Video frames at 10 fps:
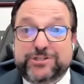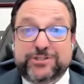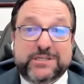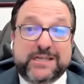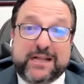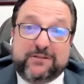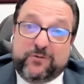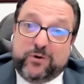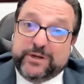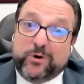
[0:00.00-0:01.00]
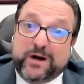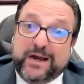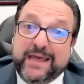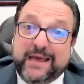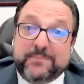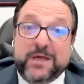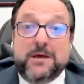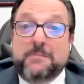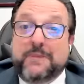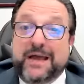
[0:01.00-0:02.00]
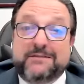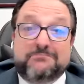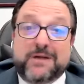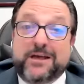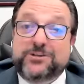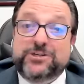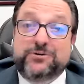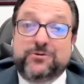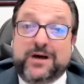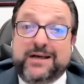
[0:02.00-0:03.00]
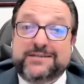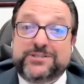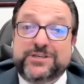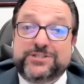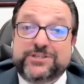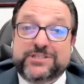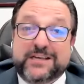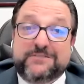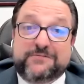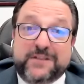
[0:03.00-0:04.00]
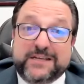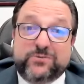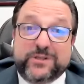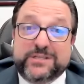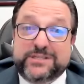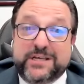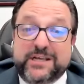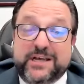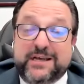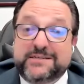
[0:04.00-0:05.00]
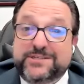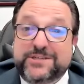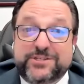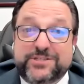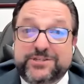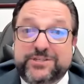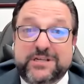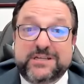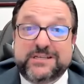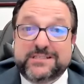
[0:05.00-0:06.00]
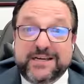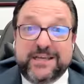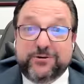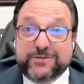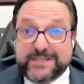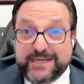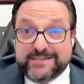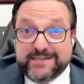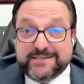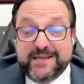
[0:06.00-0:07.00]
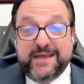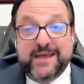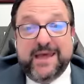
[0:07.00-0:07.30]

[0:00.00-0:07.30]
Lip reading: Judges in California, where I am, might issue decisions that conflict with this, decisions issued in Kentucky or Texas.